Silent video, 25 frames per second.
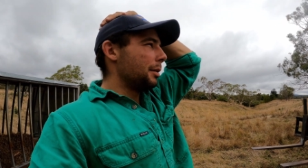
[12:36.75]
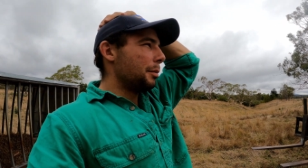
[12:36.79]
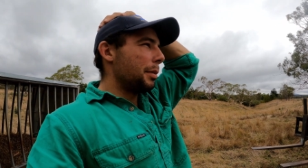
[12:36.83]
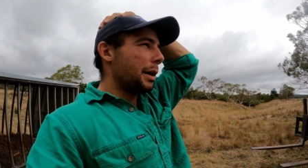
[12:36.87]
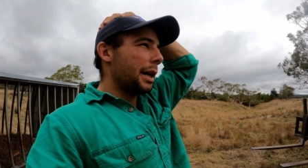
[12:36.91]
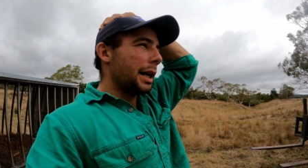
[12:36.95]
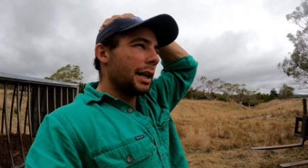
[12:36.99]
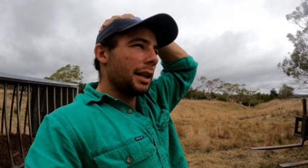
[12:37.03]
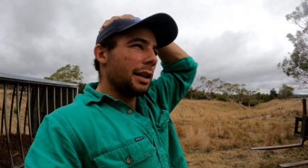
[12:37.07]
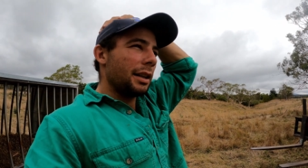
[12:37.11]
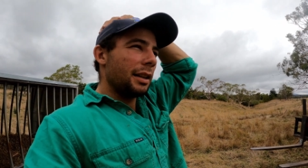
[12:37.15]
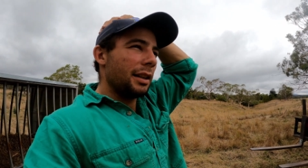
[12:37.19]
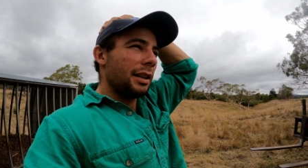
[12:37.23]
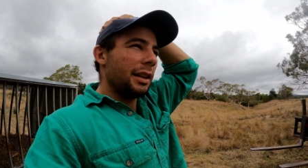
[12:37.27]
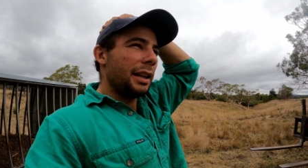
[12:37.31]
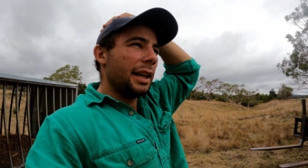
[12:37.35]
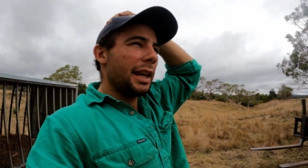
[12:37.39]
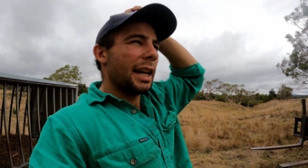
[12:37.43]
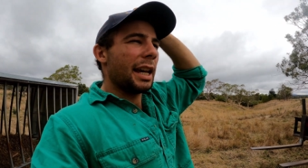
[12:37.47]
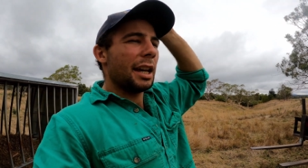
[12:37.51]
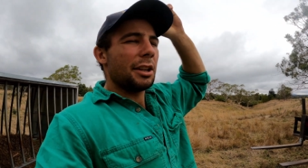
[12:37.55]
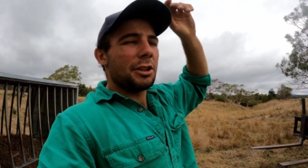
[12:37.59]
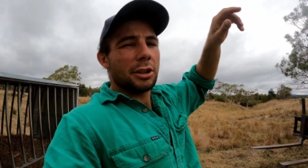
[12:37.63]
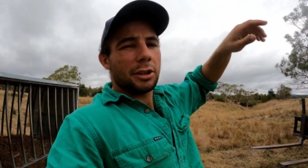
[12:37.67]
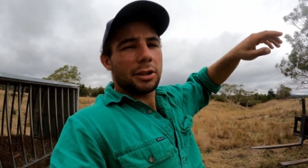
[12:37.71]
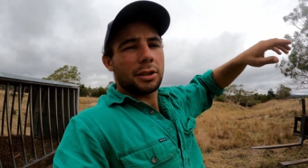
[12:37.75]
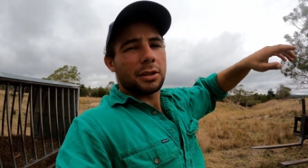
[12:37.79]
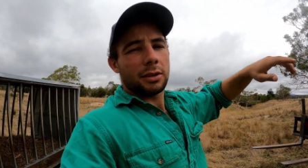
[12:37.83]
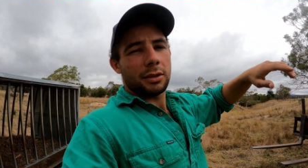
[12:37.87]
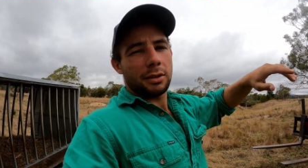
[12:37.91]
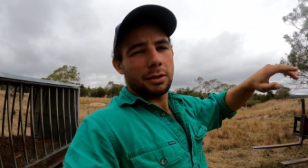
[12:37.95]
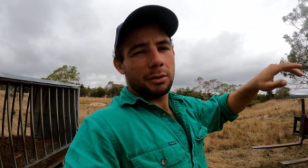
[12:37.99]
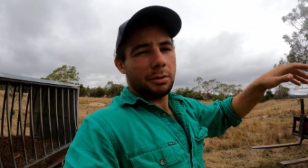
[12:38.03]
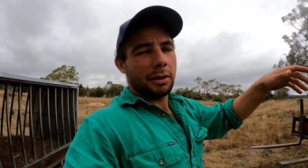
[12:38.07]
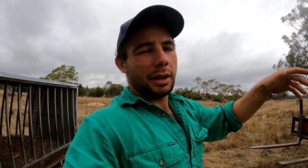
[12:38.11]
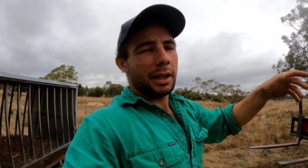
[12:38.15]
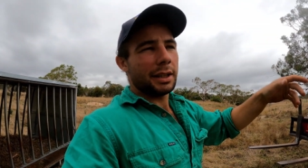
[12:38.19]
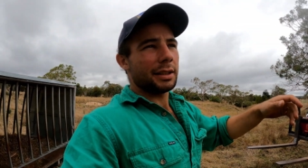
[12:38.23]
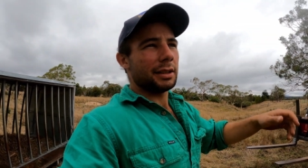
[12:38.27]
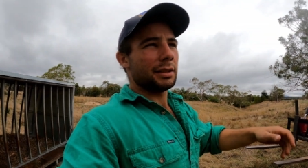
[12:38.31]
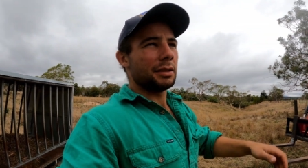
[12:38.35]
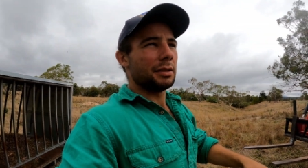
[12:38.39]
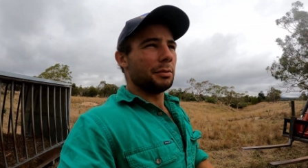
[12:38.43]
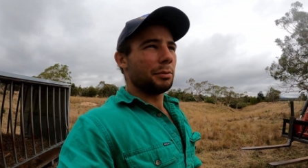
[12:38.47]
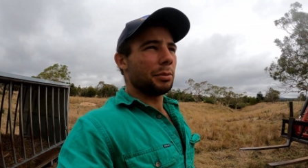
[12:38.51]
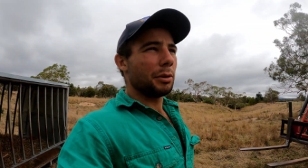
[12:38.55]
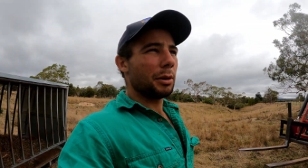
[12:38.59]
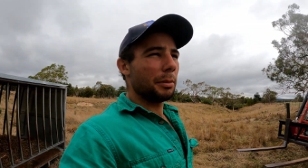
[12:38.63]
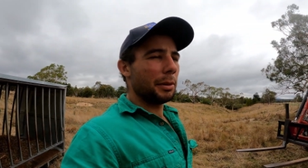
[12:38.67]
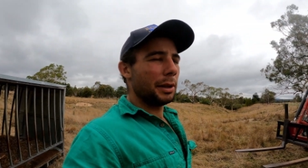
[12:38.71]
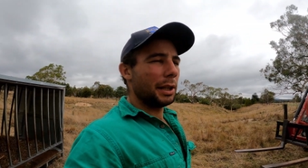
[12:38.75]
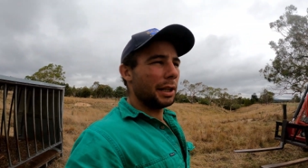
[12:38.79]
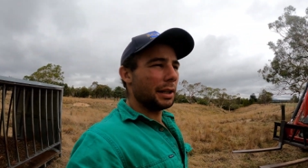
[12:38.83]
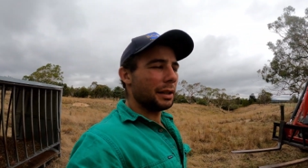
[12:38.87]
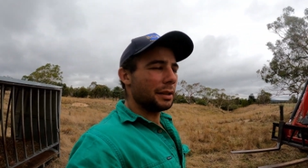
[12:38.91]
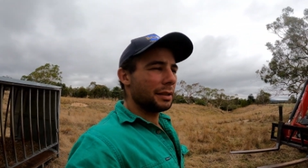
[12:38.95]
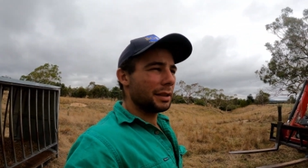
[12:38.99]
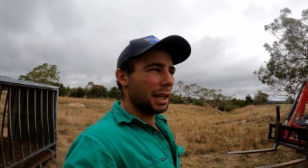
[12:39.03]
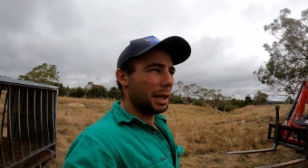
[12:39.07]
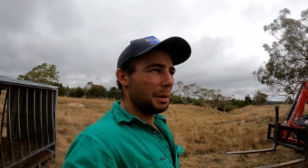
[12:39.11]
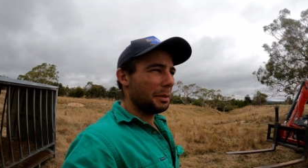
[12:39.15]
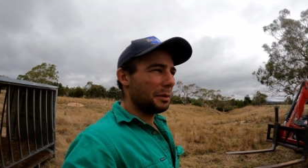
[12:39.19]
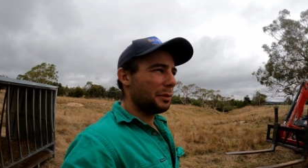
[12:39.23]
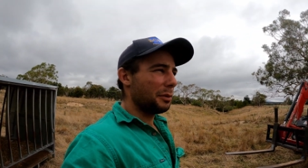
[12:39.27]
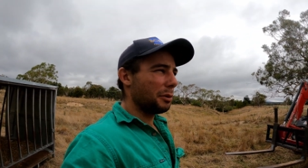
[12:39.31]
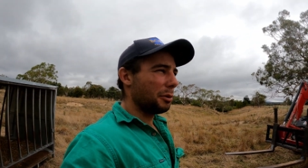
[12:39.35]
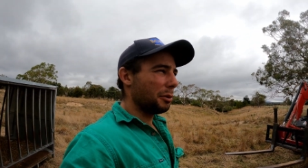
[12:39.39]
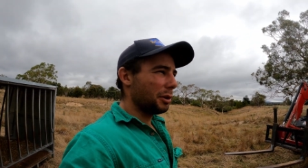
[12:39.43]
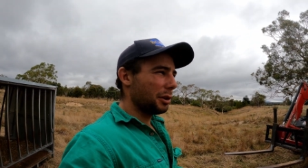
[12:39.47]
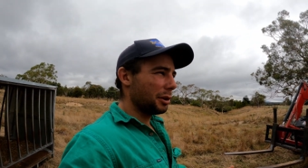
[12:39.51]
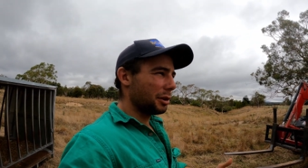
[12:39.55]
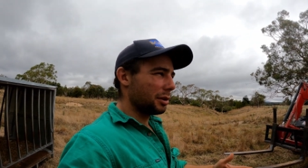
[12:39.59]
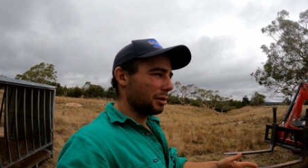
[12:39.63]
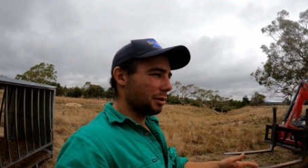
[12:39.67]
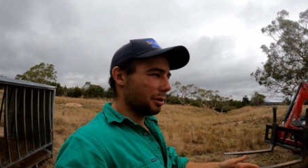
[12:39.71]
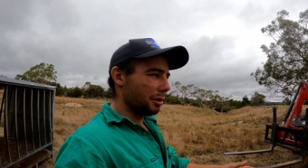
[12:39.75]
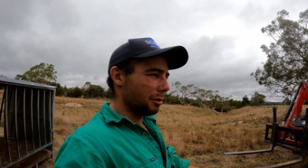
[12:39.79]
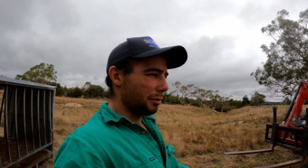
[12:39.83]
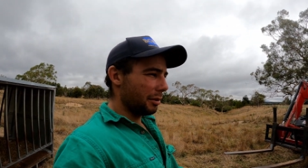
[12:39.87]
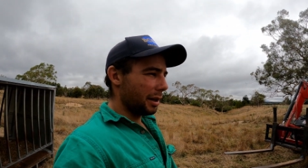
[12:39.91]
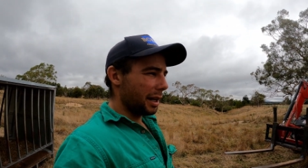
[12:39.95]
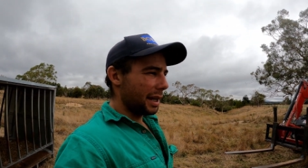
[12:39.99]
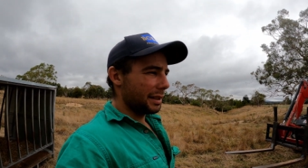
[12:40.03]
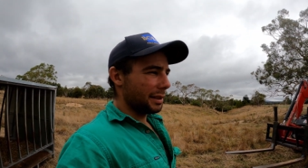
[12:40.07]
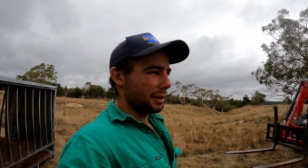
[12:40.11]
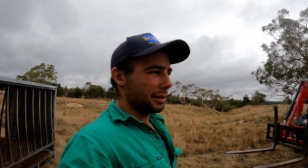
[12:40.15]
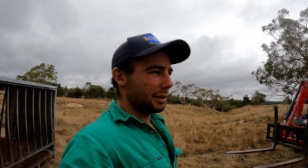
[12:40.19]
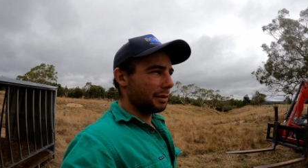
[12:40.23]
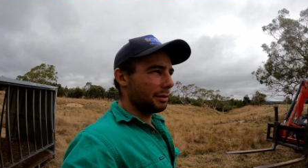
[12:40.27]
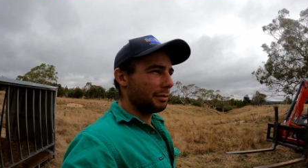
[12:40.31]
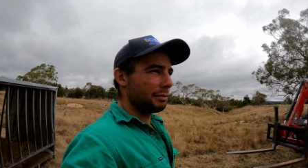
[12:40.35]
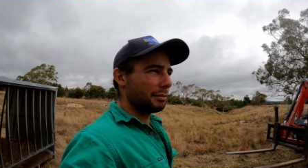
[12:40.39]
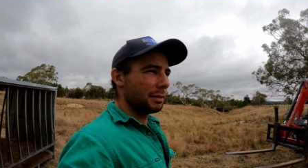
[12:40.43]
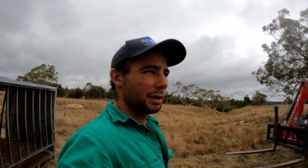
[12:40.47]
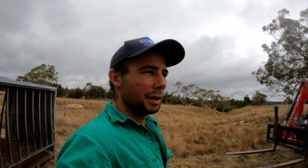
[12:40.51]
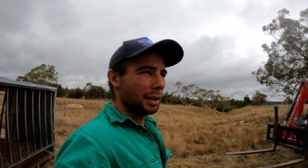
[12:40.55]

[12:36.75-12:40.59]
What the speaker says: But yeah, just the reason, probably didn't say before, the sort of reason